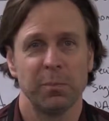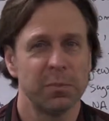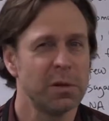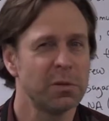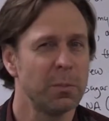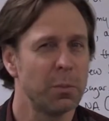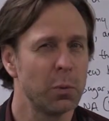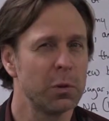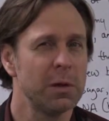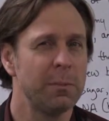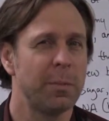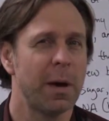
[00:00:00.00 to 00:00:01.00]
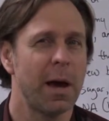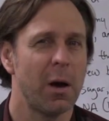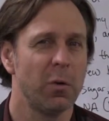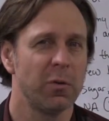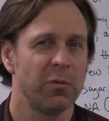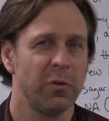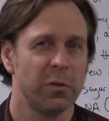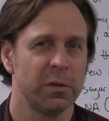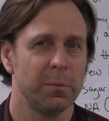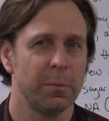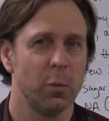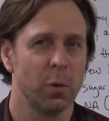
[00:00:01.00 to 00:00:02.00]
that's a pretty powerful and
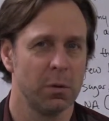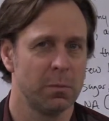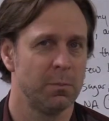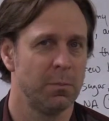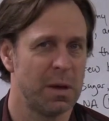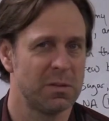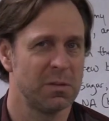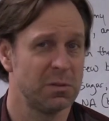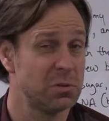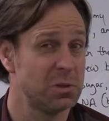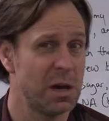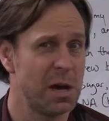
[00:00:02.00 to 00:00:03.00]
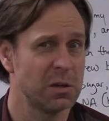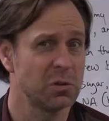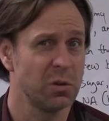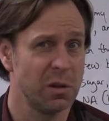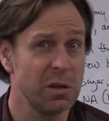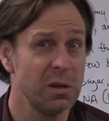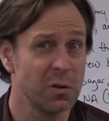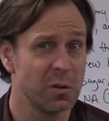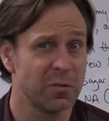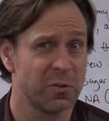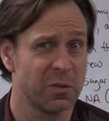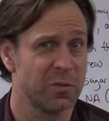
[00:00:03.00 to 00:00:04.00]
important message to actually hear
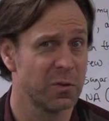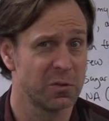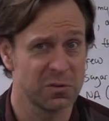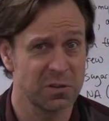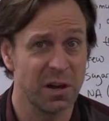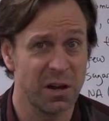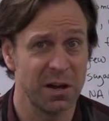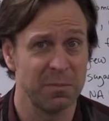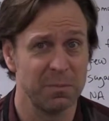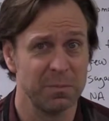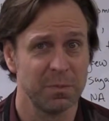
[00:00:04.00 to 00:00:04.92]
for the first time.